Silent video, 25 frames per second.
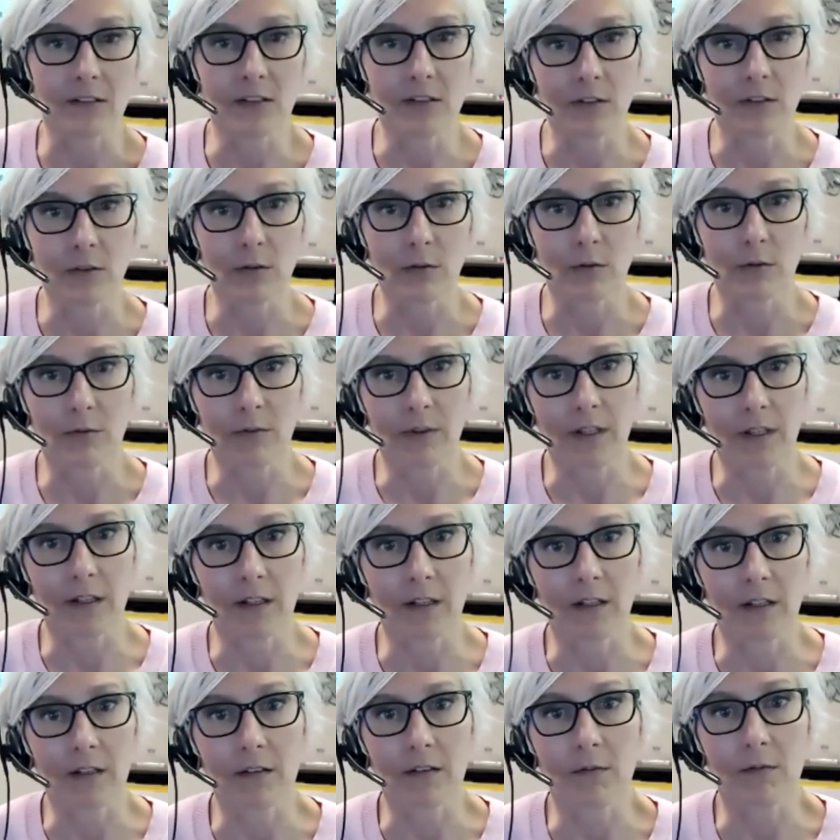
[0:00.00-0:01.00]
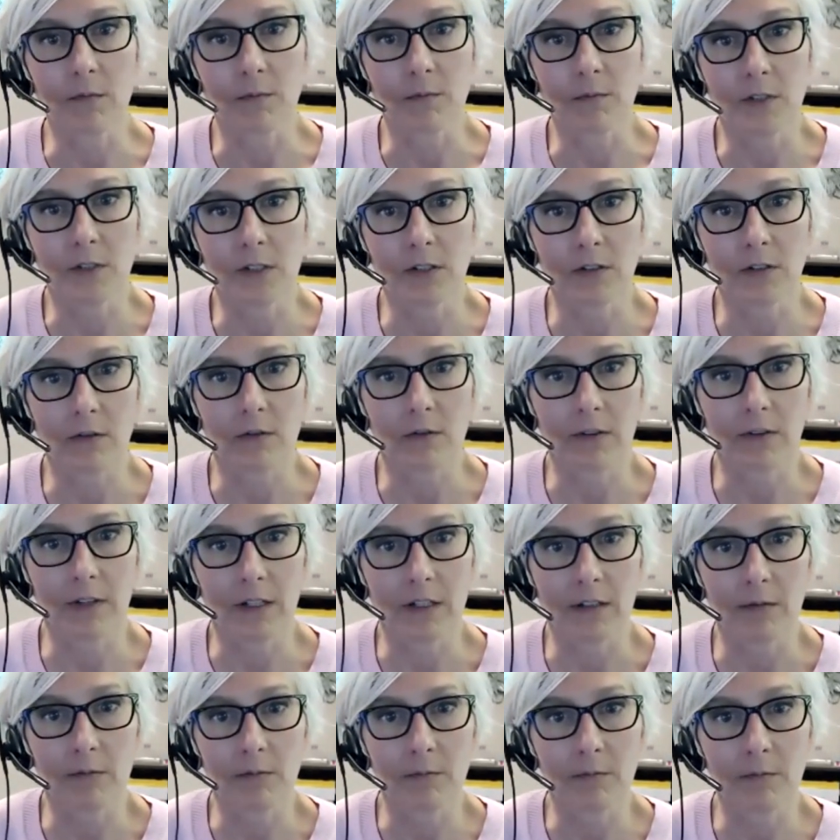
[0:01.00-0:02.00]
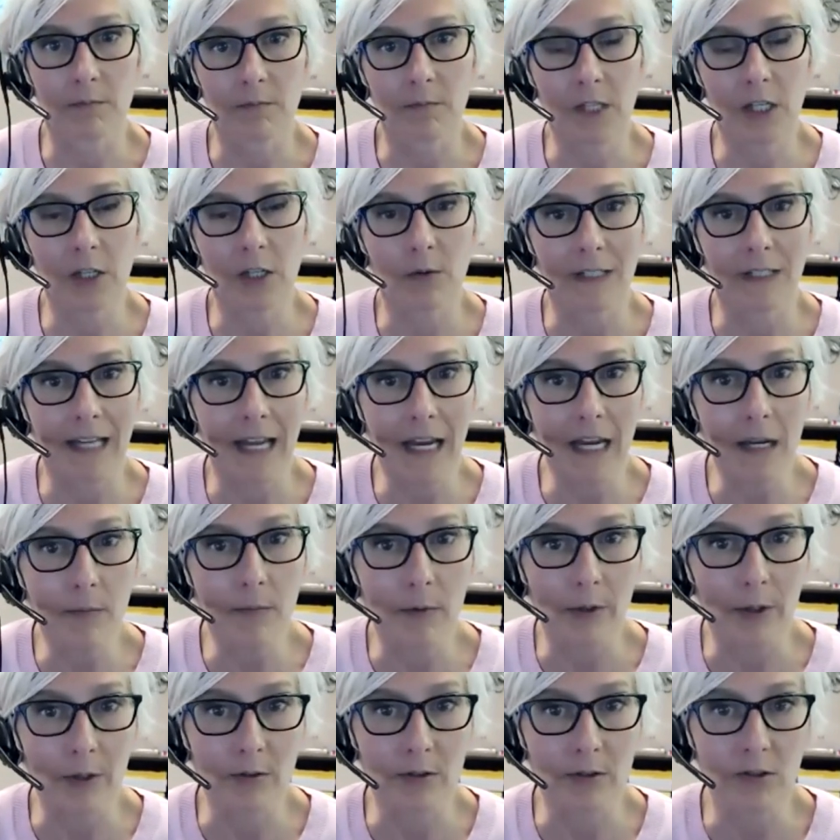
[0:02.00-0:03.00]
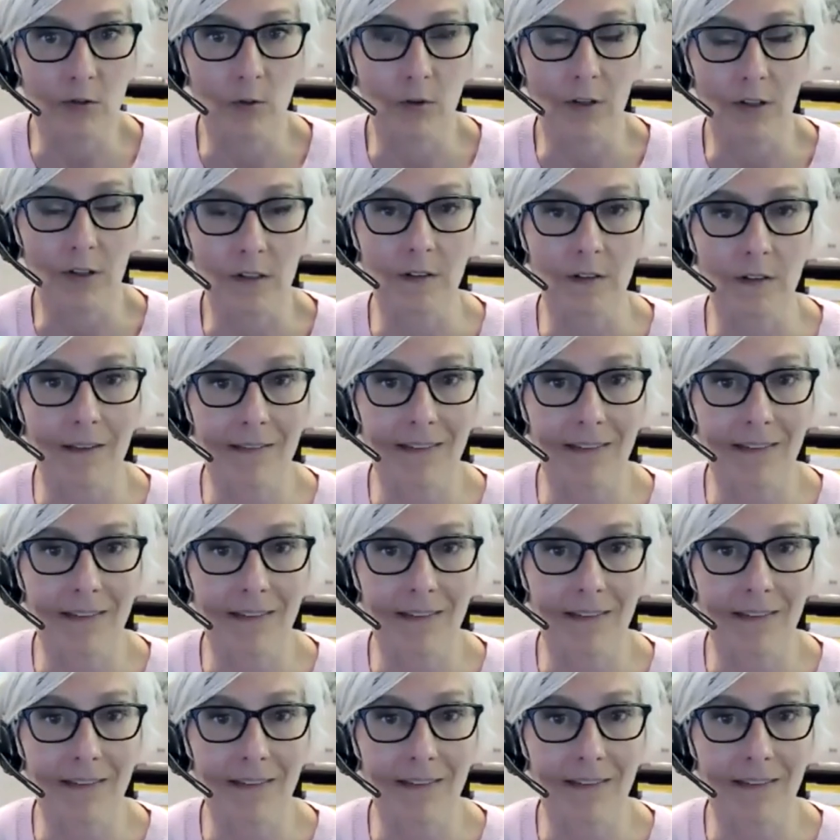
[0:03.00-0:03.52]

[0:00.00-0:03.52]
to the Q&A brochures,